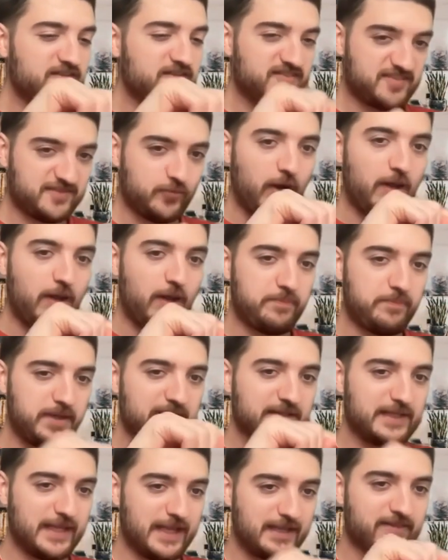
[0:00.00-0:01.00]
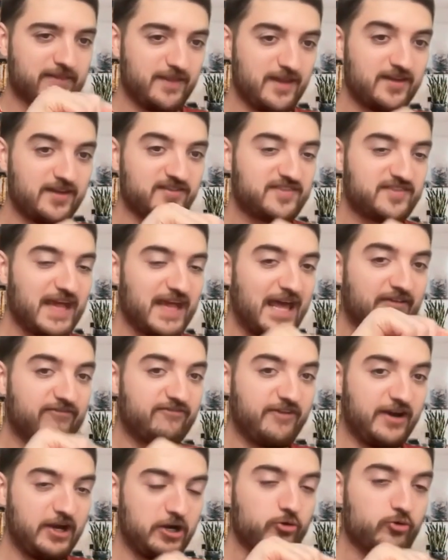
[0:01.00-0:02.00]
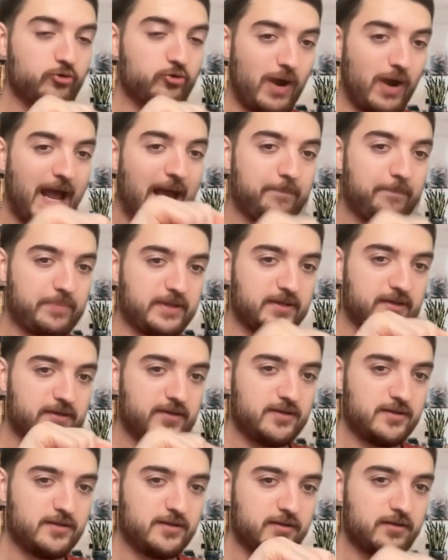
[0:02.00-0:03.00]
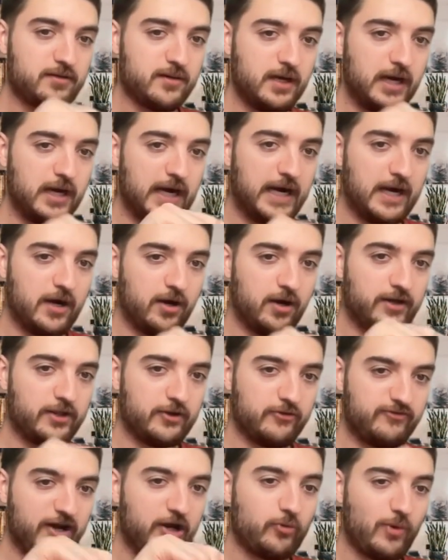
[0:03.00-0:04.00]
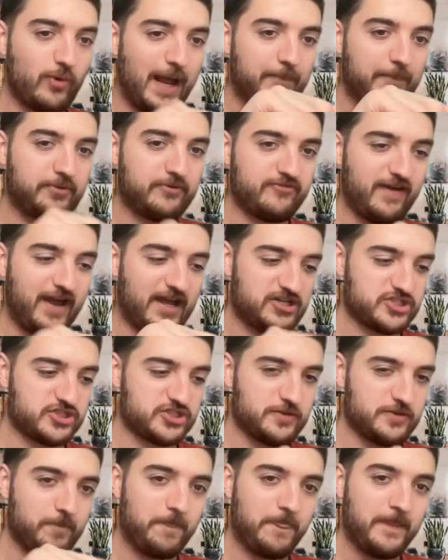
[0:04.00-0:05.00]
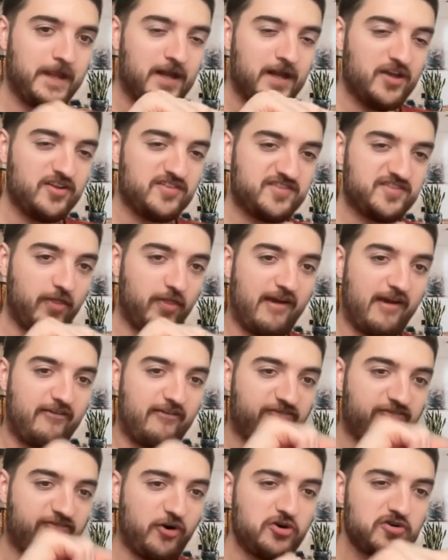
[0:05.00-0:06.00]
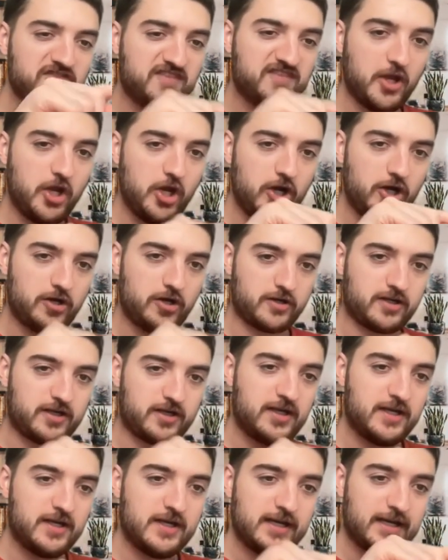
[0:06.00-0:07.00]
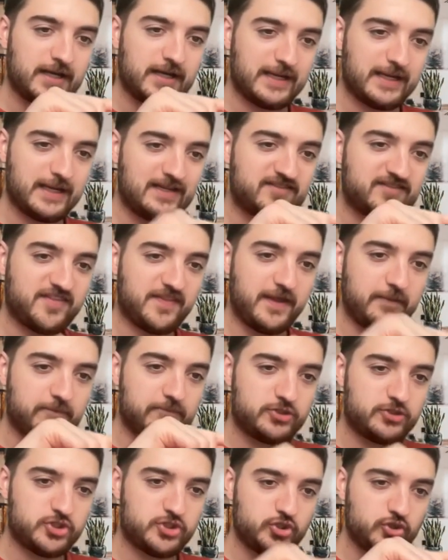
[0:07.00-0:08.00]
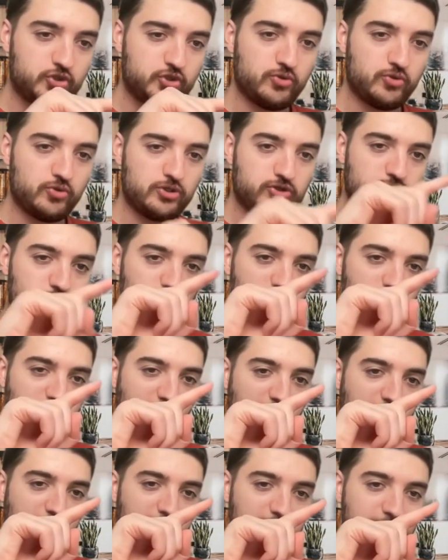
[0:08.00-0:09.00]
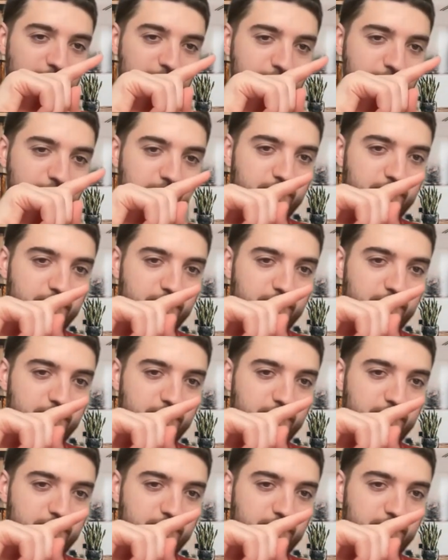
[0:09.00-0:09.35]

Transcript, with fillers: swiping like this at a very rapid, uh, in a very rapid fashion. So that first hook gets them to do that.